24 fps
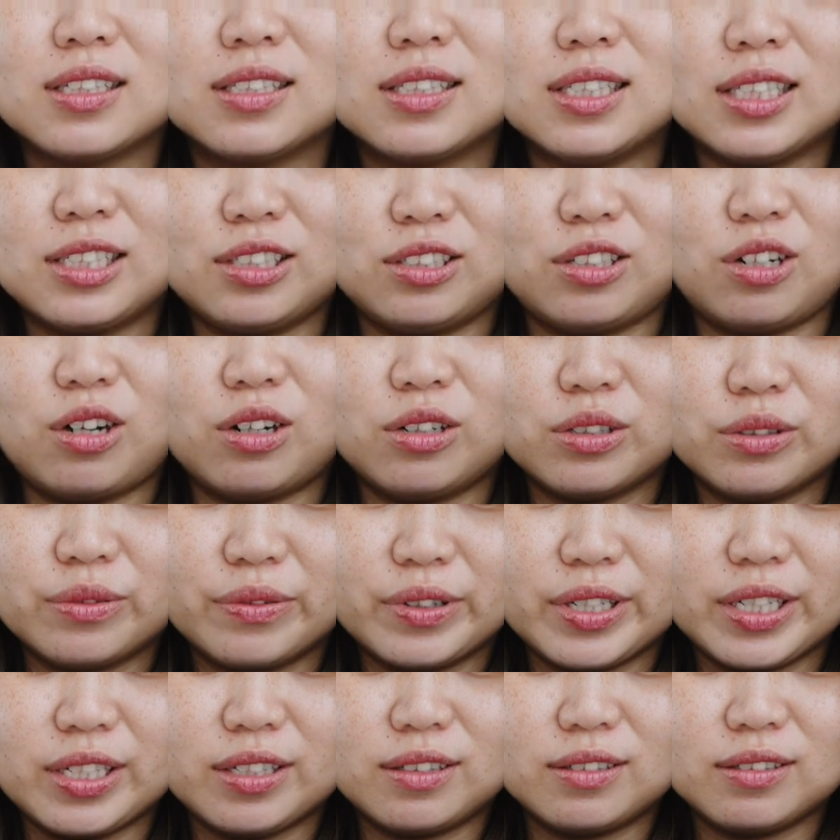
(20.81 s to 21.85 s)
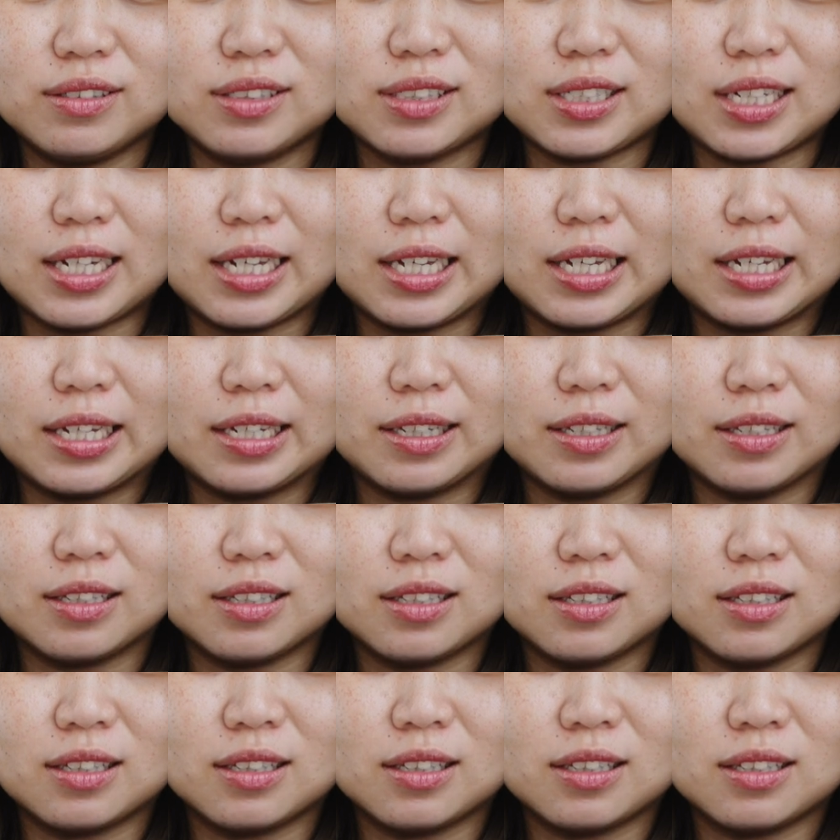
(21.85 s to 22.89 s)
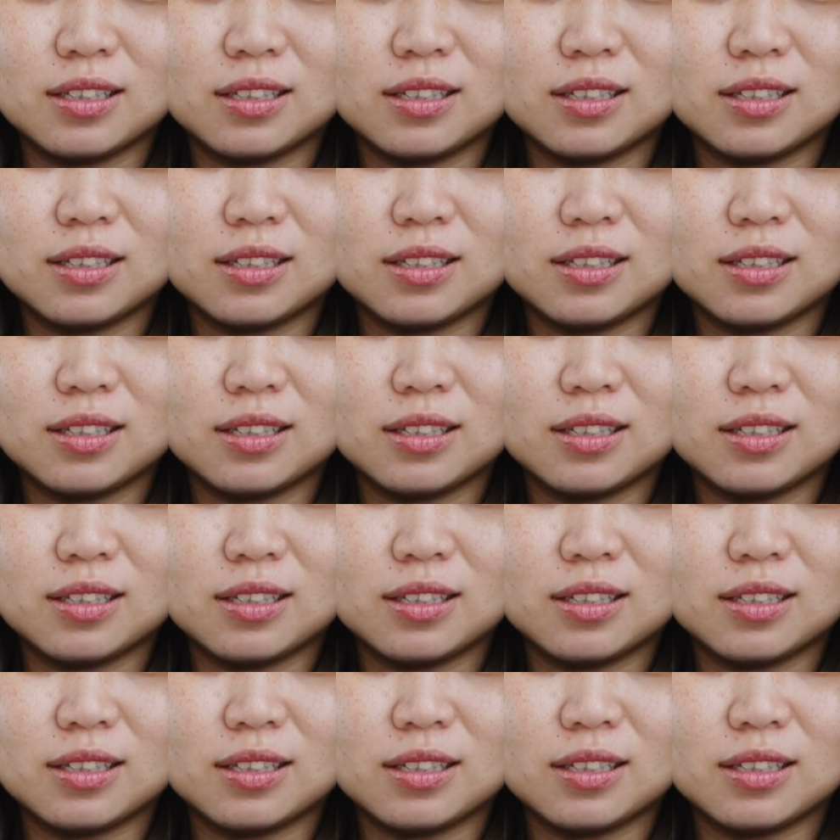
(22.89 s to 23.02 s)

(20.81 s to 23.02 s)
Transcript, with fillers: TikTok Reels, and